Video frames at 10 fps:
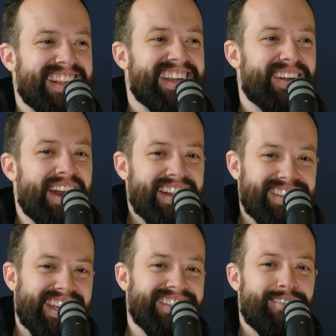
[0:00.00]
And
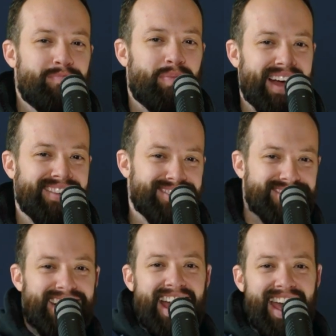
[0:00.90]
inside their
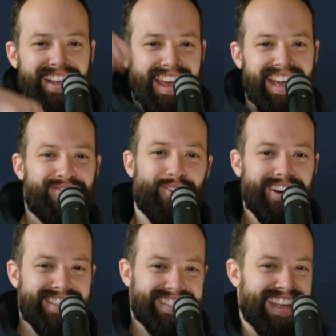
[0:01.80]
pouch,
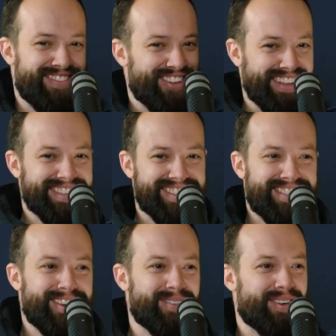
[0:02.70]
AK-47s,
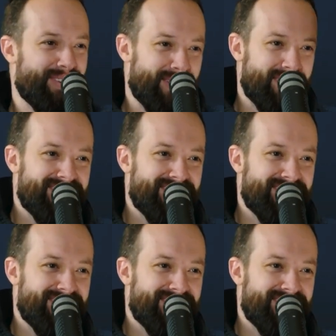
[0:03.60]
two of them.